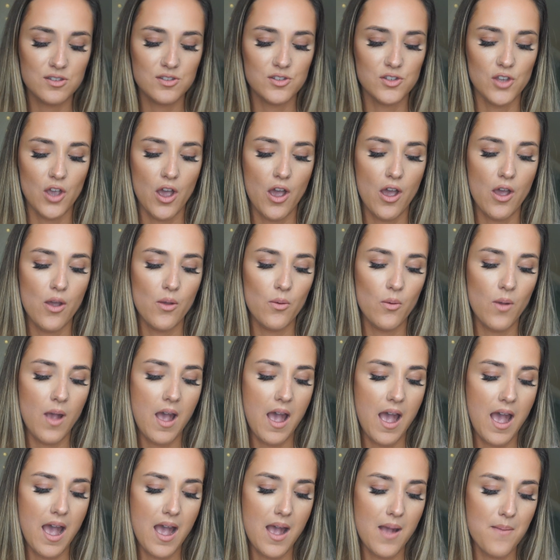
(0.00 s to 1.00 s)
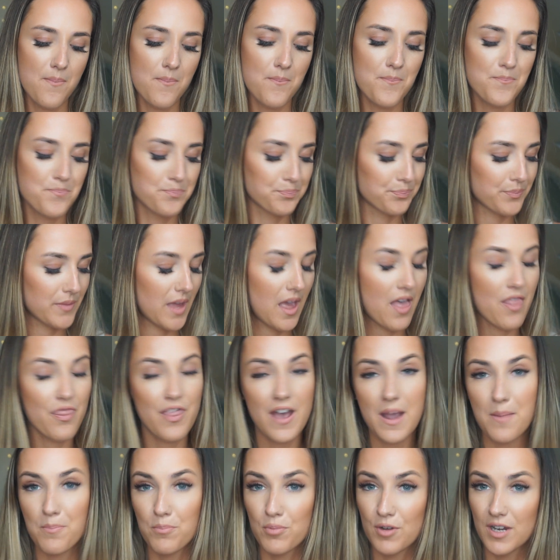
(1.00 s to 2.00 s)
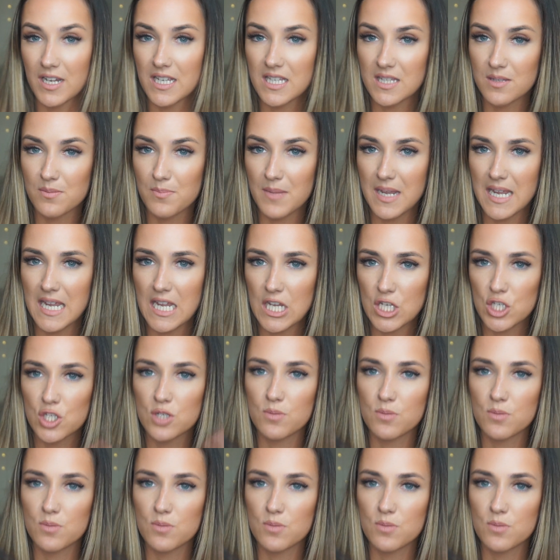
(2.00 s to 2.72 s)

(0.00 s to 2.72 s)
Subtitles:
So that brings me